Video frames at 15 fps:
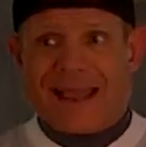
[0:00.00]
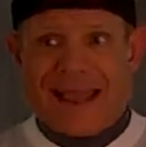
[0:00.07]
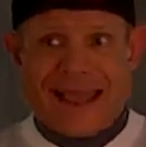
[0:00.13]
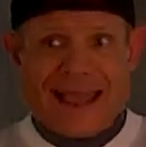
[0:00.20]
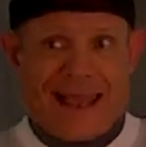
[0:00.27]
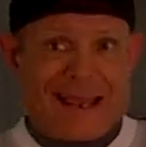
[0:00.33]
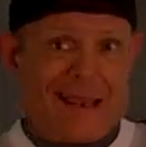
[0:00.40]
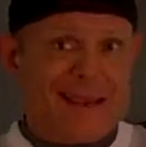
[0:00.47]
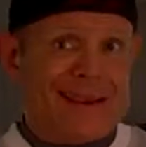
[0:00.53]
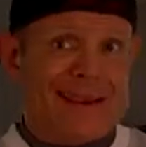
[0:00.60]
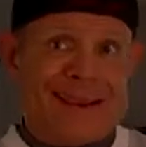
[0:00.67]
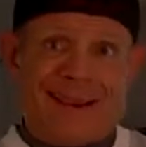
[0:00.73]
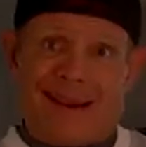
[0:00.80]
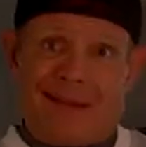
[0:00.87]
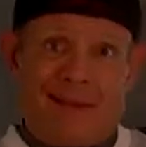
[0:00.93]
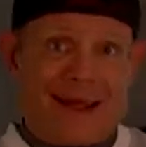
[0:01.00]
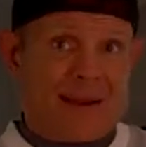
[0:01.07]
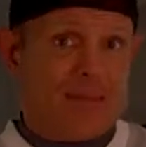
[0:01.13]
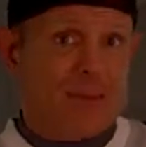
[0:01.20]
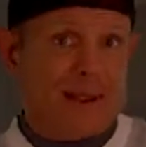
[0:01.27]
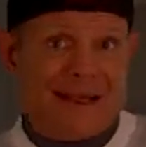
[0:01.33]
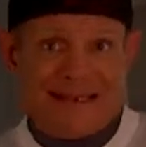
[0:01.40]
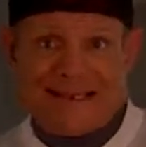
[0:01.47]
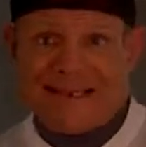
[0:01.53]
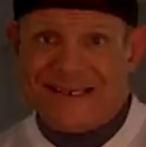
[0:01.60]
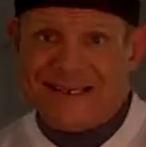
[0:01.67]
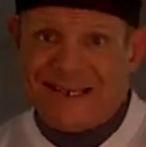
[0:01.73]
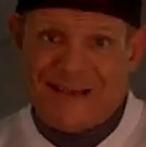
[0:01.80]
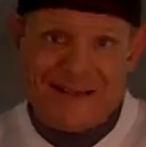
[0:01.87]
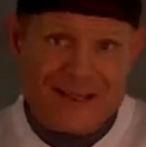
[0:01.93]
And in a lot of places
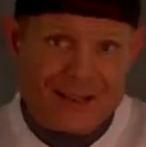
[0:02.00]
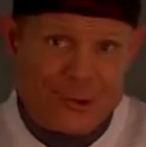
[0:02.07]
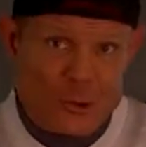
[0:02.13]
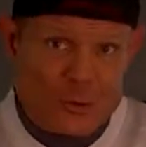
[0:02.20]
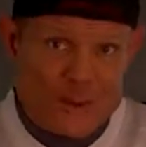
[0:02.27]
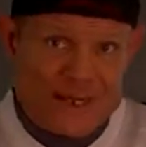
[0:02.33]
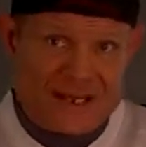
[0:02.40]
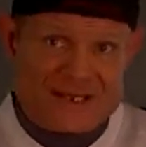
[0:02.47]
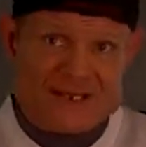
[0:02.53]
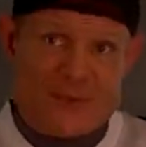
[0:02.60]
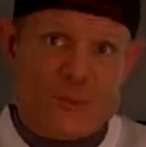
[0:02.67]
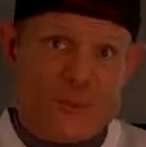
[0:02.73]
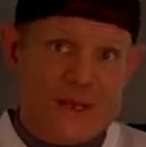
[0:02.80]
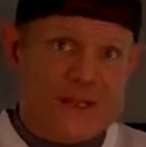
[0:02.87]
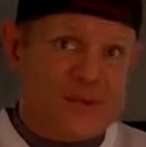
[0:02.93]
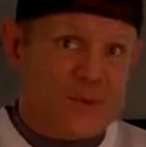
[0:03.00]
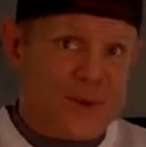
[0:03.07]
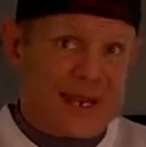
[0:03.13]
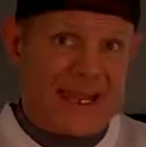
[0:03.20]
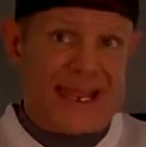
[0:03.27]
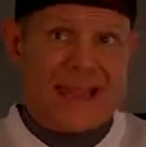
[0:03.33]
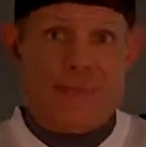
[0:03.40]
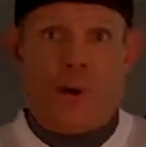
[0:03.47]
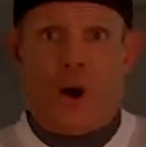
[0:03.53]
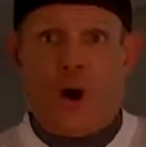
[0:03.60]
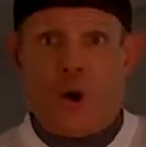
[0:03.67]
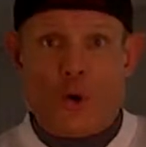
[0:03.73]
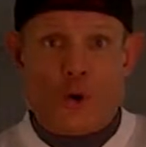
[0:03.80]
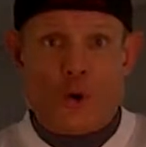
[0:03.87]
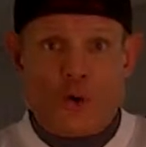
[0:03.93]
it's illegal because the rich want to keep
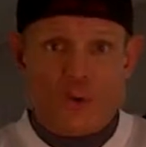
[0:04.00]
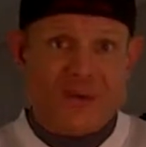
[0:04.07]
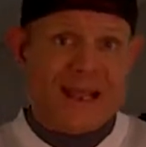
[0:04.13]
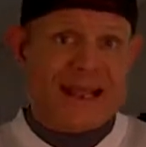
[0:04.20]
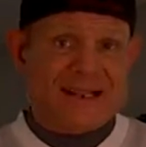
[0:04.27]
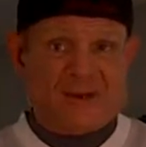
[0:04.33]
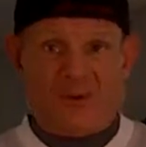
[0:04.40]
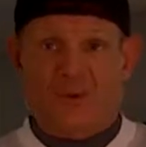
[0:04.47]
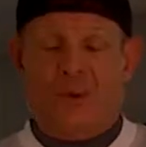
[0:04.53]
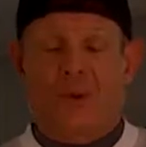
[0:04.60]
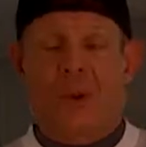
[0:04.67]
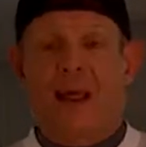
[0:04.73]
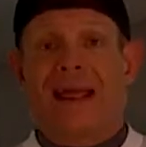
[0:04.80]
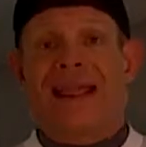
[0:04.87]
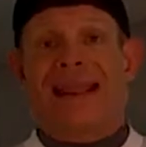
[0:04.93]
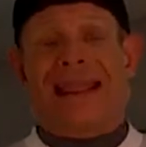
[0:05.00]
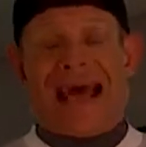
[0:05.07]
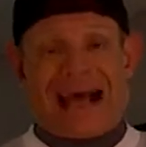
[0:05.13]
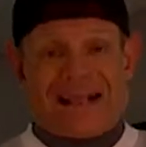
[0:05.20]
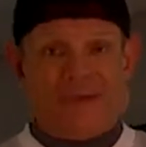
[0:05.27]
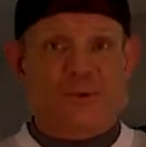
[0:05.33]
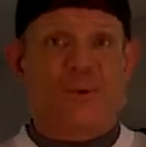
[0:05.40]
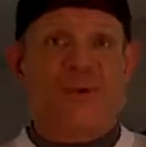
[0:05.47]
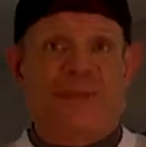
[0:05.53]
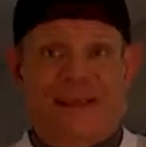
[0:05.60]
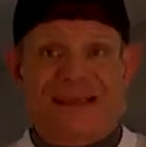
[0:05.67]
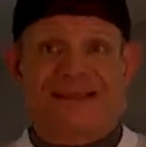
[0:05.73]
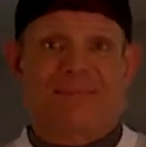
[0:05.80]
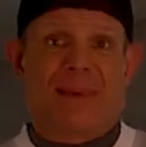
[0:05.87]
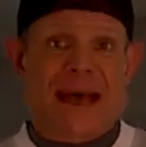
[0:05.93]
all good natural
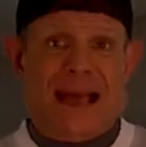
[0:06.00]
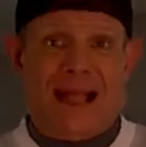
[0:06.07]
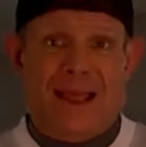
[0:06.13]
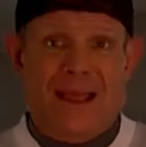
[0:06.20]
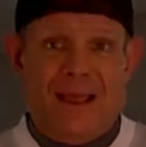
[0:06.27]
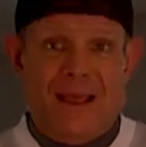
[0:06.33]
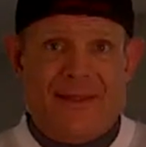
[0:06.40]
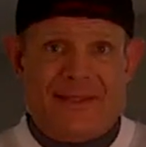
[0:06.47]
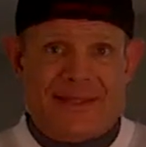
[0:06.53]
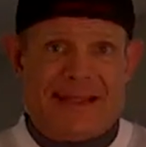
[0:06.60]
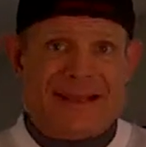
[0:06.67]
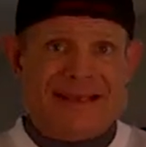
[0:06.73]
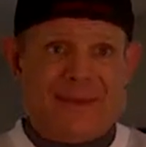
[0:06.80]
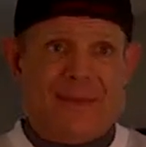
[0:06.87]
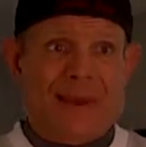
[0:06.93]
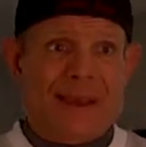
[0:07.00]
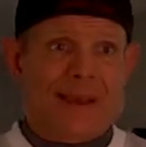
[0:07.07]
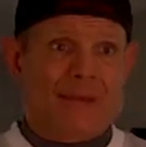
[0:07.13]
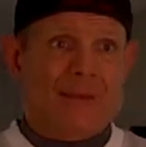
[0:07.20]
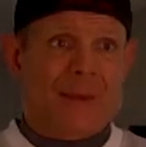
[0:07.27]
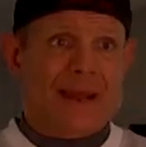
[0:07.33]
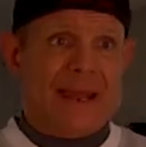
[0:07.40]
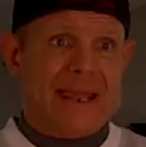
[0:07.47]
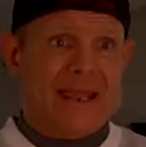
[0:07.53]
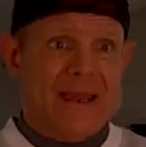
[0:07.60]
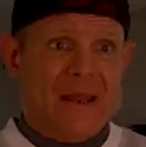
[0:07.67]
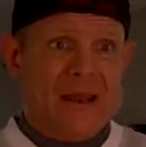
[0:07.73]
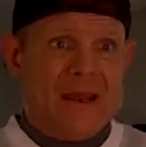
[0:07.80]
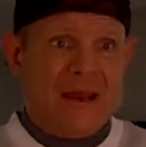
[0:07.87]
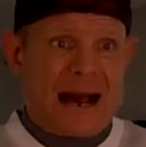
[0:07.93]
things back. They like to make money
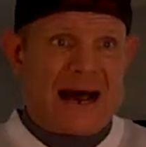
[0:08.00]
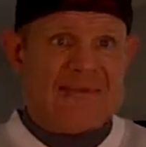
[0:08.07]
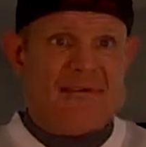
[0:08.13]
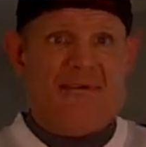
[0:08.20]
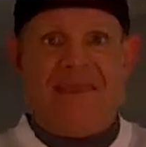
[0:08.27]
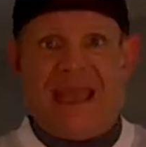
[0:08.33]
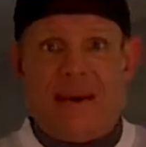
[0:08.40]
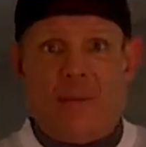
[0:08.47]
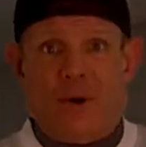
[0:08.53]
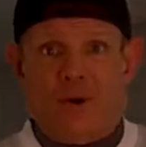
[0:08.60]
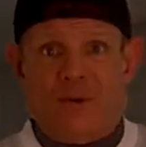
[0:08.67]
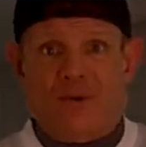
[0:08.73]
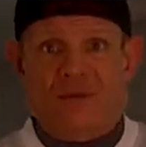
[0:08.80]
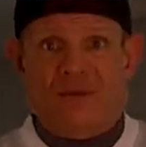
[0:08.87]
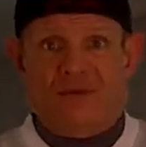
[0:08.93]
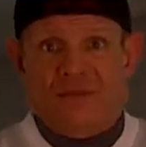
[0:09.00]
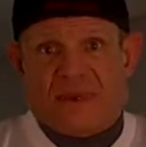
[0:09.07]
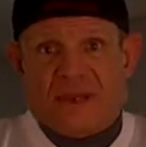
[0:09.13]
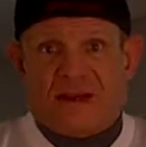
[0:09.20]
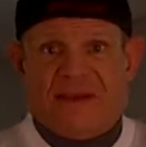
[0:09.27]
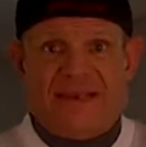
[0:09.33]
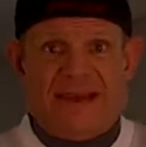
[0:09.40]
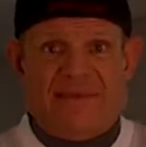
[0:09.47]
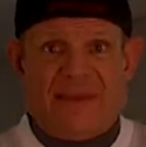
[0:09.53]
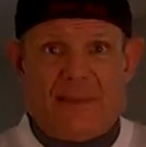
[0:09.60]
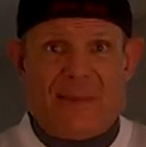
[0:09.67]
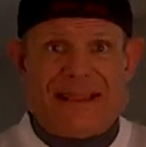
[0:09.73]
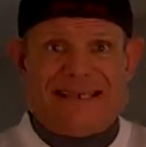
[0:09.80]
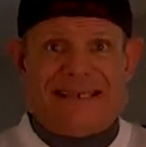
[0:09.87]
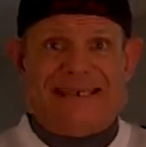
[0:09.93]
off of chemicals, you know, stuff
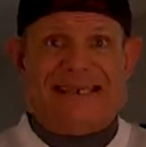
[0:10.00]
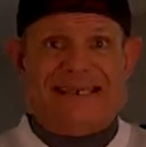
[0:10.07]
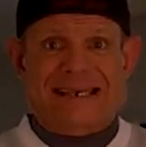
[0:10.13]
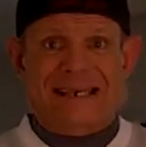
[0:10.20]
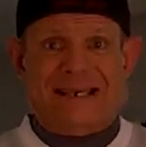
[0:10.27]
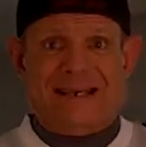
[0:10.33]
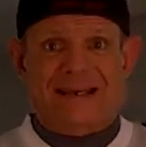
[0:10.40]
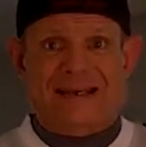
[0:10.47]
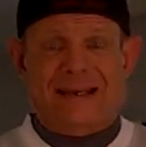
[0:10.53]
that makes us sick.